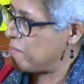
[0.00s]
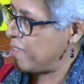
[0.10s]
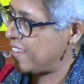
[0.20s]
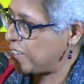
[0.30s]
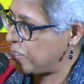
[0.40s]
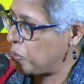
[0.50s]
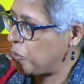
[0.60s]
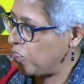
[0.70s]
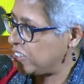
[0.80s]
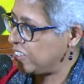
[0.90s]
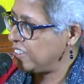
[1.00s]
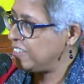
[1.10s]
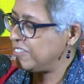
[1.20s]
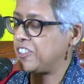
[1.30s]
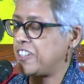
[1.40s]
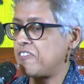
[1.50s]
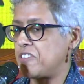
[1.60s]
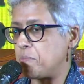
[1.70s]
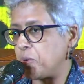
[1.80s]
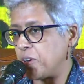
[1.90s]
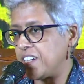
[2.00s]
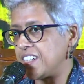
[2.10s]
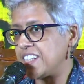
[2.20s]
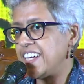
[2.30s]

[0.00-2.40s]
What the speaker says: is a co-author for every poet.